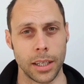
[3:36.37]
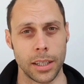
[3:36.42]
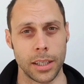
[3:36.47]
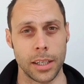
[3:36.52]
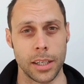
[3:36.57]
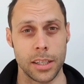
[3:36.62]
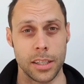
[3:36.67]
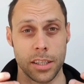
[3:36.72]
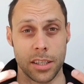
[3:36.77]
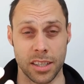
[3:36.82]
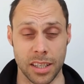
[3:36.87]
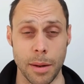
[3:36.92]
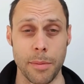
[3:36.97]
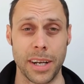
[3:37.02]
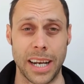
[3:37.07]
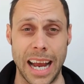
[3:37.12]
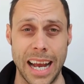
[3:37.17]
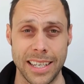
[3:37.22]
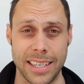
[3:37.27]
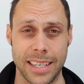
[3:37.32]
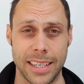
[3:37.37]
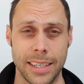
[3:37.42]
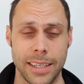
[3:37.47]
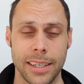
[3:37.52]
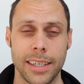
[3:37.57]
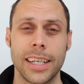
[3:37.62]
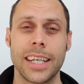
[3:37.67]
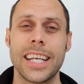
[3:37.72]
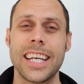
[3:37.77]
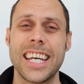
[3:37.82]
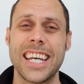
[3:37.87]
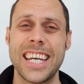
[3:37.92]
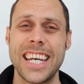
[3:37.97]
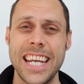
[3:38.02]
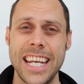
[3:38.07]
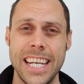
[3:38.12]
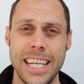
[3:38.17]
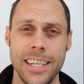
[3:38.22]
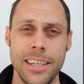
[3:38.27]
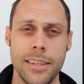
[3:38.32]
Stomach acid
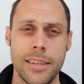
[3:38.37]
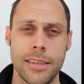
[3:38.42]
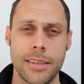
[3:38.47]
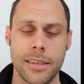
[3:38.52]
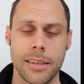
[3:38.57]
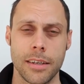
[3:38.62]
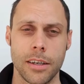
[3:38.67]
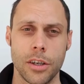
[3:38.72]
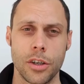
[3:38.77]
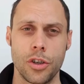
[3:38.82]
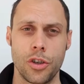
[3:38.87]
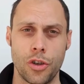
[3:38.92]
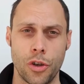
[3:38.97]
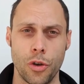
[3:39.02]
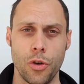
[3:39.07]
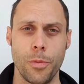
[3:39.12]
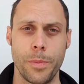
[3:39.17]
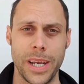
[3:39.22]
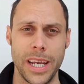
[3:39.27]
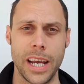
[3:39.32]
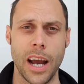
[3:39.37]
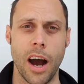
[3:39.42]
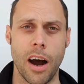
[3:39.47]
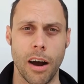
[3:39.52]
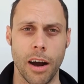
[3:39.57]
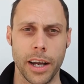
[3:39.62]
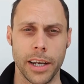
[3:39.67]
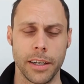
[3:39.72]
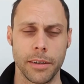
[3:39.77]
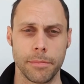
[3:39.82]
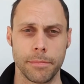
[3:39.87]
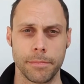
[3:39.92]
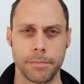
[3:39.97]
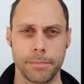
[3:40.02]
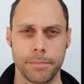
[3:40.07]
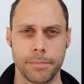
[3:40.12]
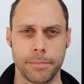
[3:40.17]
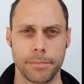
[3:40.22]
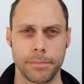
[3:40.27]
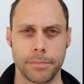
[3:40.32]
needs to be high.
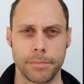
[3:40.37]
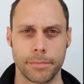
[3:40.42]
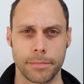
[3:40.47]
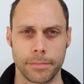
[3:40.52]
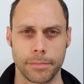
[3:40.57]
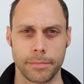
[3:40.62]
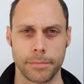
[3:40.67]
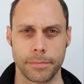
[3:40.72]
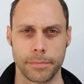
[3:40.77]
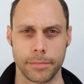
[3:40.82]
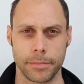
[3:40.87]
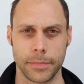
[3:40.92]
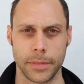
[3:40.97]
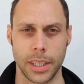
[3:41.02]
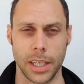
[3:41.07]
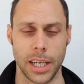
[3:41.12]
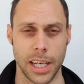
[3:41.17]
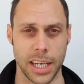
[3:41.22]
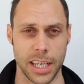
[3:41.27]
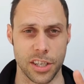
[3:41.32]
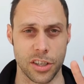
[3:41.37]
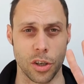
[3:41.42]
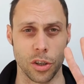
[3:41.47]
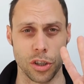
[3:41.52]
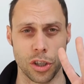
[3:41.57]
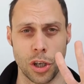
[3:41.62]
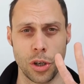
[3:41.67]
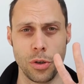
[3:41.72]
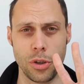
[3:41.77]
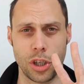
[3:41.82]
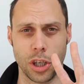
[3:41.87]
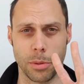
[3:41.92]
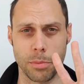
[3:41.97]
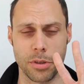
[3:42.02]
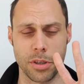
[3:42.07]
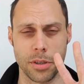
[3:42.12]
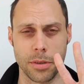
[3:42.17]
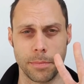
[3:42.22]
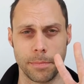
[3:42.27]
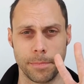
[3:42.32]
It's got 2
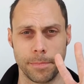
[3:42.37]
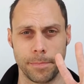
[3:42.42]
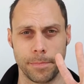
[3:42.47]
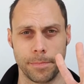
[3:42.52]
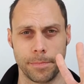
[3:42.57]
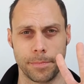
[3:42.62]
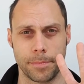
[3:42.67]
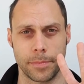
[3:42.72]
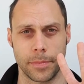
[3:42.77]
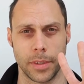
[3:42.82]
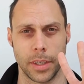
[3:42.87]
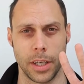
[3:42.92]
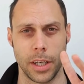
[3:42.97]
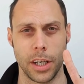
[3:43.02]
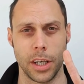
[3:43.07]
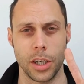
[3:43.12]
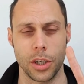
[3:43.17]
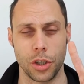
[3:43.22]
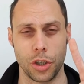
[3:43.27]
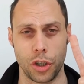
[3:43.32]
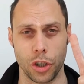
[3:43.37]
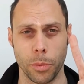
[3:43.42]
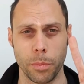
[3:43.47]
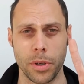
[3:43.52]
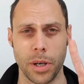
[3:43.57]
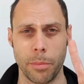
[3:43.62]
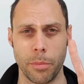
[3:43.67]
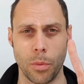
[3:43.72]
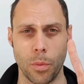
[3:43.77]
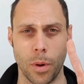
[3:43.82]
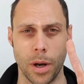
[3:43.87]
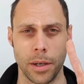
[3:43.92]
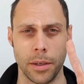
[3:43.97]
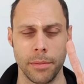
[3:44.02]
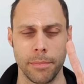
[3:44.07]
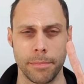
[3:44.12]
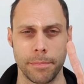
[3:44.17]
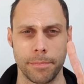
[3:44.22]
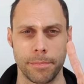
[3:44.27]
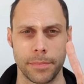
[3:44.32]
jobs. Job number 1,
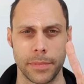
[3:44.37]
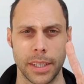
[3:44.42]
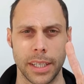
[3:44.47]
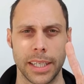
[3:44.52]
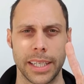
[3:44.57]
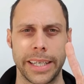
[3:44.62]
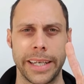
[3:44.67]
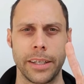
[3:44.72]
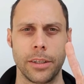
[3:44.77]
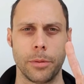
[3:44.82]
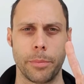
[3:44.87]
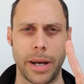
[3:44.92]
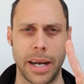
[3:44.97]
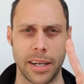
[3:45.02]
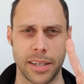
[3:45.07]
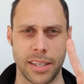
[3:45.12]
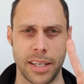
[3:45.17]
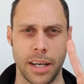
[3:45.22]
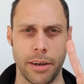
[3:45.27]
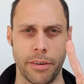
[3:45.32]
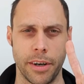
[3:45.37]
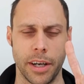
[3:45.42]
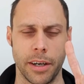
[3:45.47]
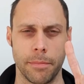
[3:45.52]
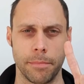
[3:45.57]
kill bacteria.